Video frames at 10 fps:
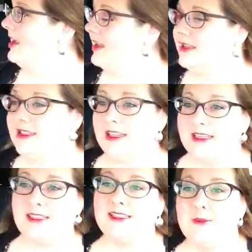Is
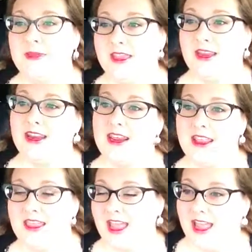it something
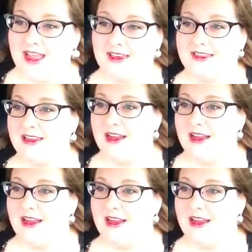that